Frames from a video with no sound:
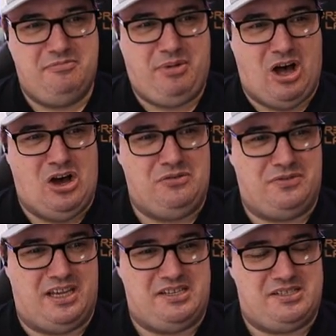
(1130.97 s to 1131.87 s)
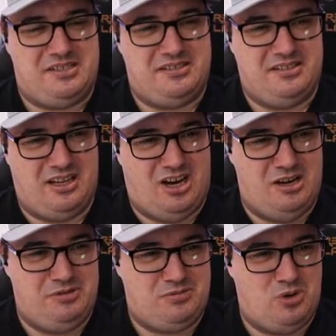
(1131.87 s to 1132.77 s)
part of this that I
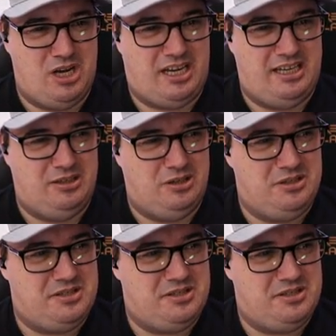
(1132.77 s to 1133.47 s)
was working on.